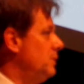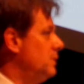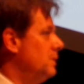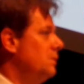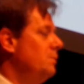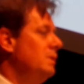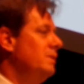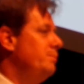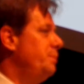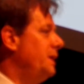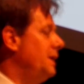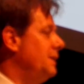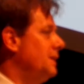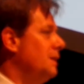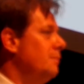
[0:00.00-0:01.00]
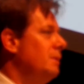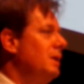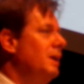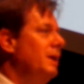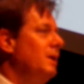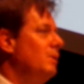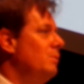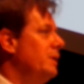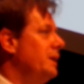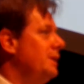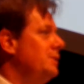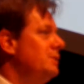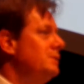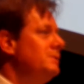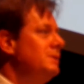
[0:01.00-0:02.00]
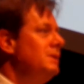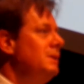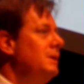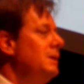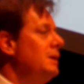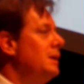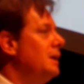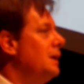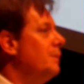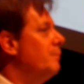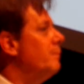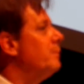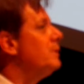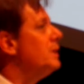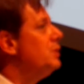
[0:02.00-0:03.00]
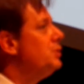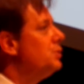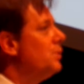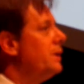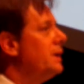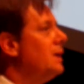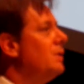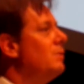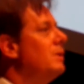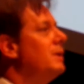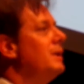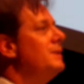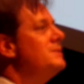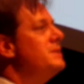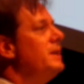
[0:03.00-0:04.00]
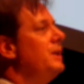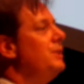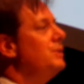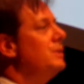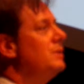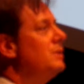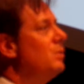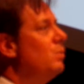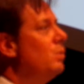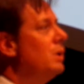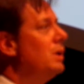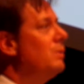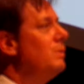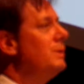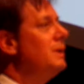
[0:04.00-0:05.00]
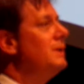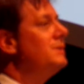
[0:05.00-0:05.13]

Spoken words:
would have paid them higher wages, to join our organization, to work with